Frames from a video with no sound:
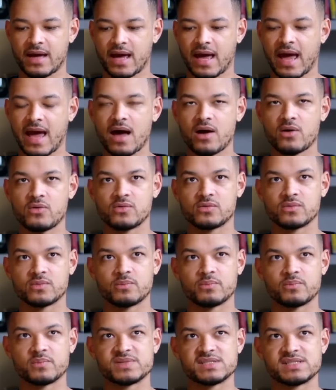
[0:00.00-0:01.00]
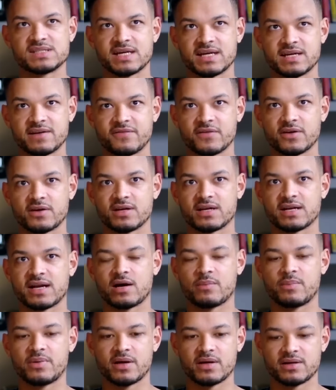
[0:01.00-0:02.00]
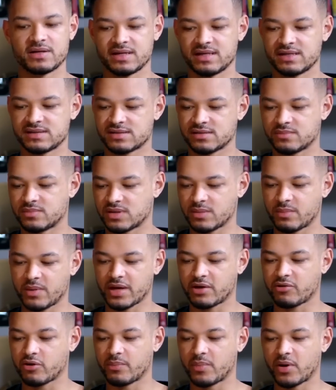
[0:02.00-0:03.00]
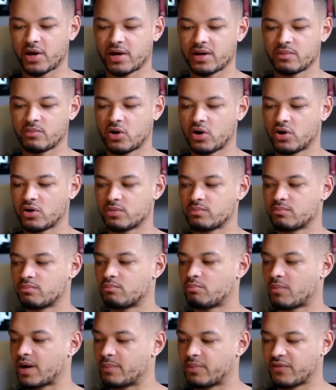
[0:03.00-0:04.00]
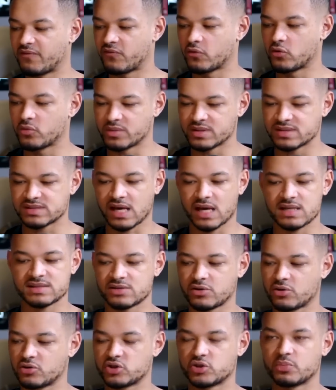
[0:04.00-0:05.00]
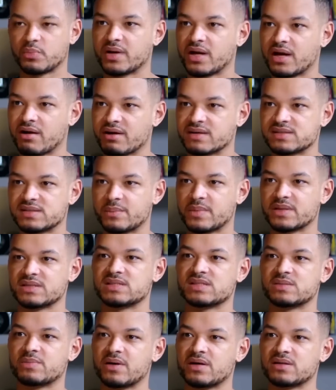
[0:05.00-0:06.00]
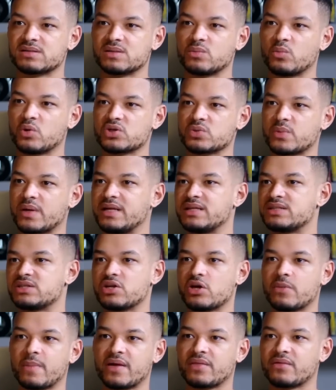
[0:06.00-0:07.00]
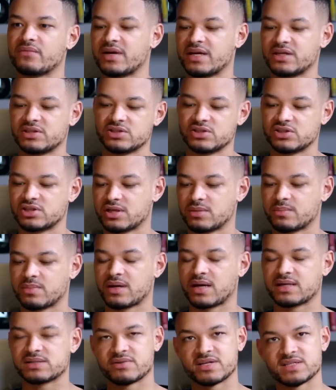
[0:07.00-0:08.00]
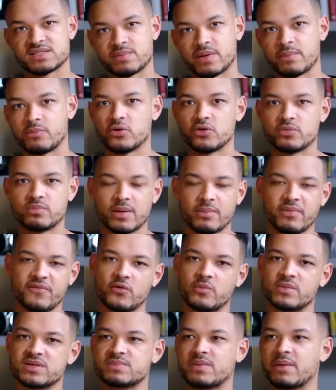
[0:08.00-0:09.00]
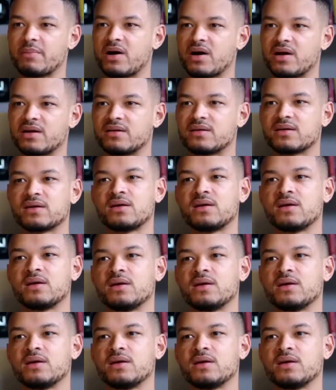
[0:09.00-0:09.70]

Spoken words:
How significant and how pertinent is the microbiome on my performance as an entrepreneur, as a business person? What do I need to know about the relationship as it relates to my mood, my performance, my mind?